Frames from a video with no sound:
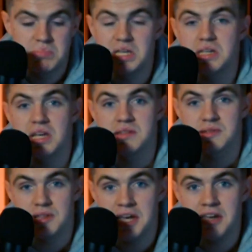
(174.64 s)
be
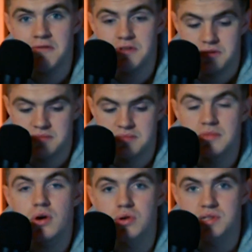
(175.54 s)
enslaved
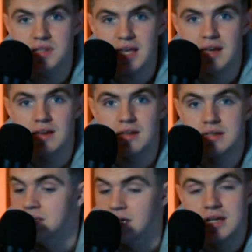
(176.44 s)
or slayed,
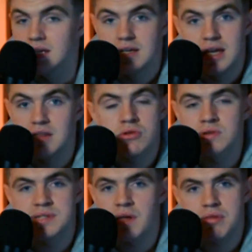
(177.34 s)
and there
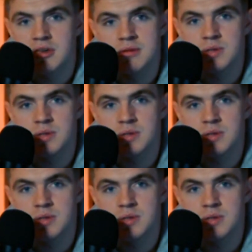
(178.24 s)
was nothing in